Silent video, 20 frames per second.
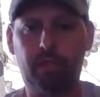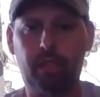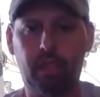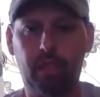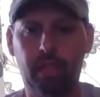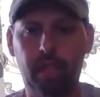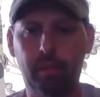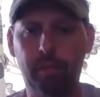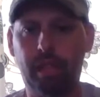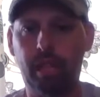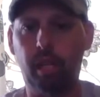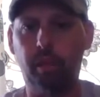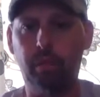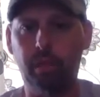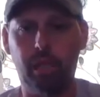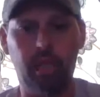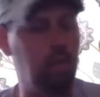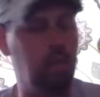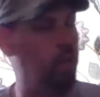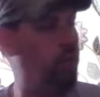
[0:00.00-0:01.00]
let me know
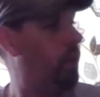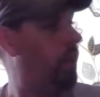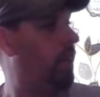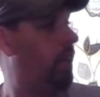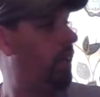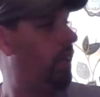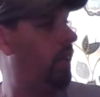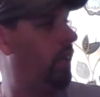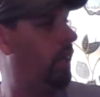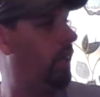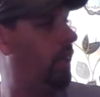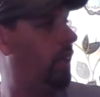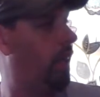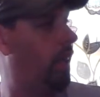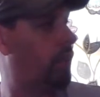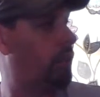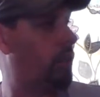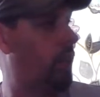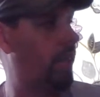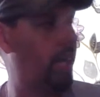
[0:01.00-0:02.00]
below.
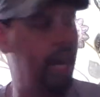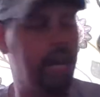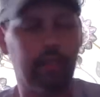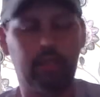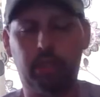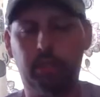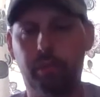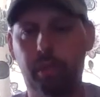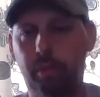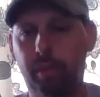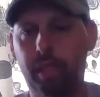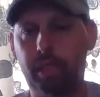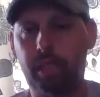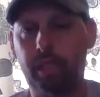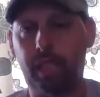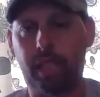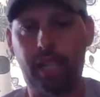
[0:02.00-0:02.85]
I'll try to answer them the best I